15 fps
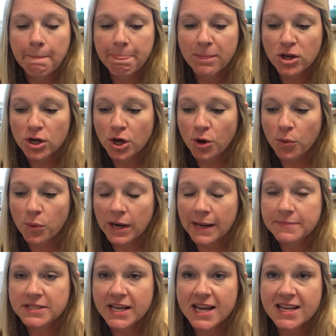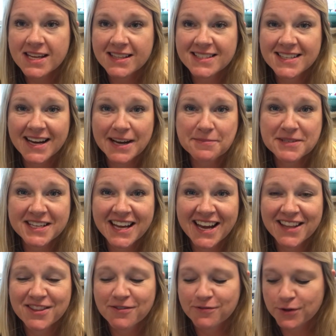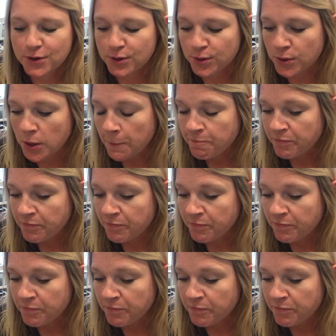You know, when I'm taking the time to can the food,